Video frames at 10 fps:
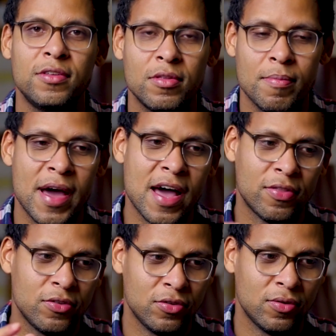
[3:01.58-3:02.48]
to do the
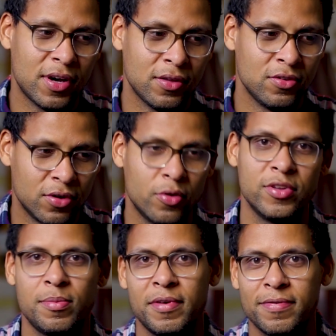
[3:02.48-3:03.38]
math, you're
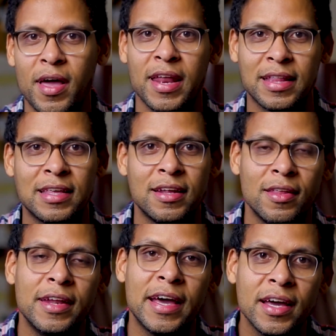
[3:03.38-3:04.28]
going to be fine at the end of
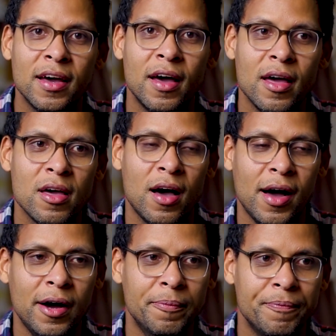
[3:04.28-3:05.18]
the day.
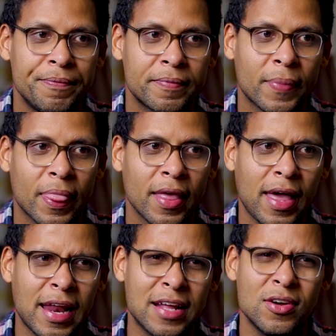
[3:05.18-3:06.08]

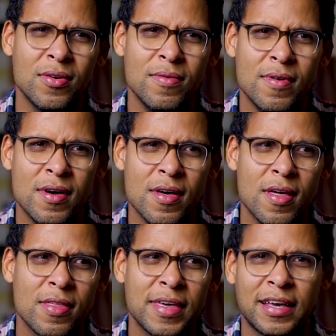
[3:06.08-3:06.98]
And I don't
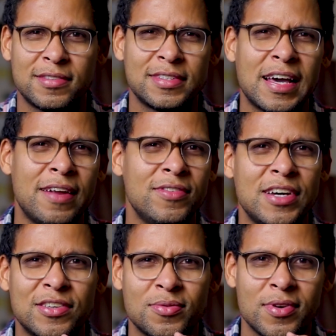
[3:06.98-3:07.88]
think it's the kind of
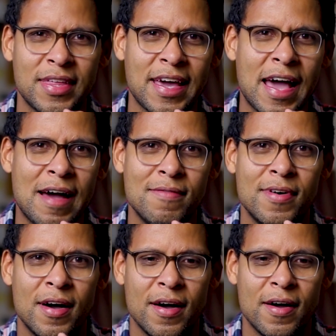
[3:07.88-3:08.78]
test where they
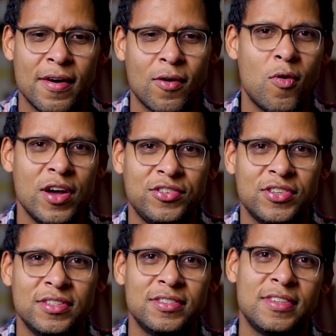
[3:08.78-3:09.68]
have
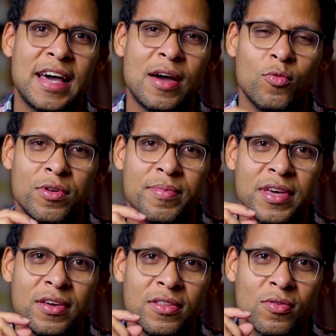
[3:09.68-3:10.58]
questions that would
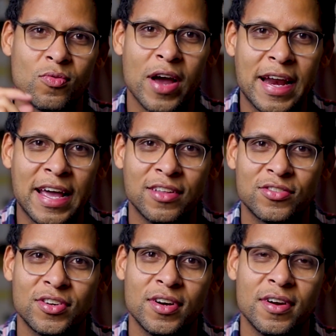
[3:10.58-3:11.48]
be the right
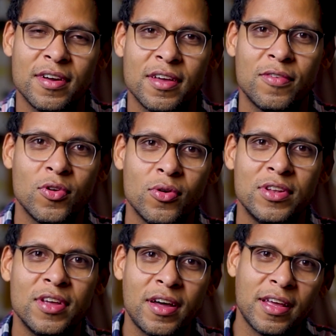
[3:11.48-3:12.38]
answer if you
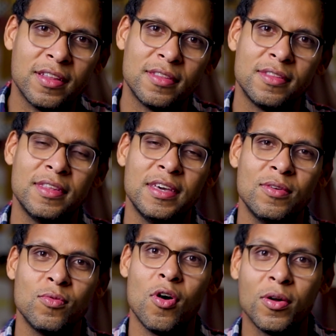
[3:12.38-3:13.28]
had done it
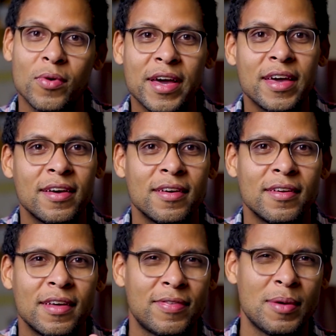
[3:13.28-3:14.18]
the wrong way,
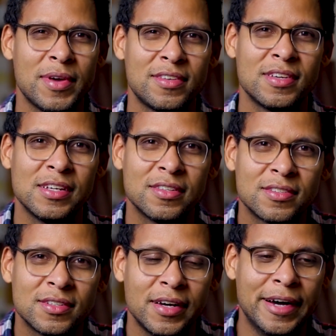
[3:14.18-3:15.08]
if that makes
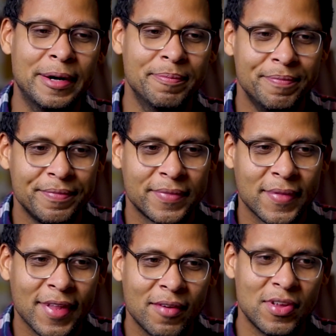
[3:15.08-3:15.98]
sense.
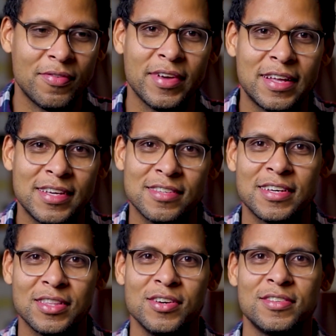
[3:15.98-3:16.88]
I've definitely had tests
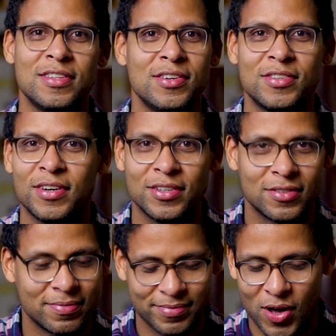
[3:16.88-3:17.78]
like those, and those are
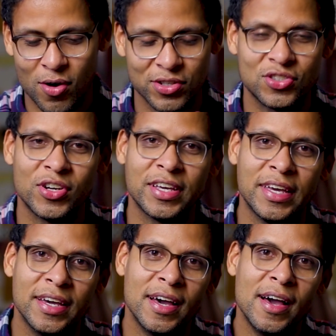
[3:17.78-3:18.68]
always
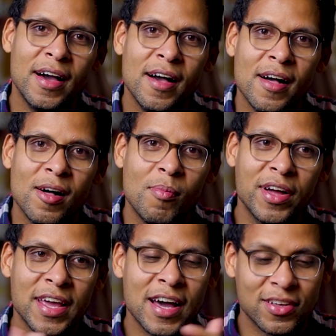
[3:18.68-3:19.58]
tricky.
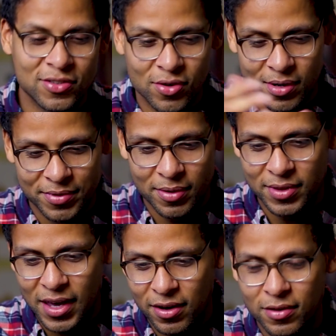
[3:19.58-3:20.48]
But yeah, so I'm done
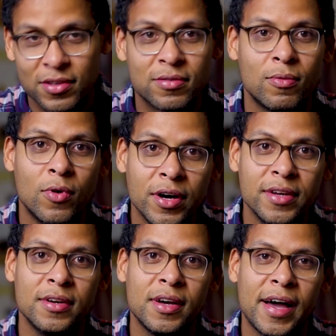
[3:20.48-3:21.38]
with Calculus
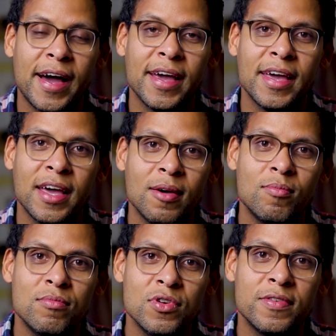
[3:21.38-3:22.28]
1. I
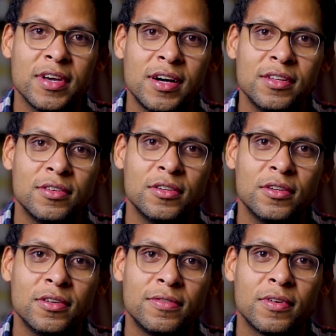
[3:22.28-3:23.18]
am moving on
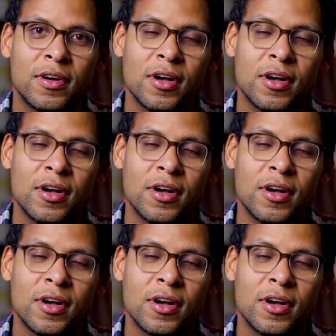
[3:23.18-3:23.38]
to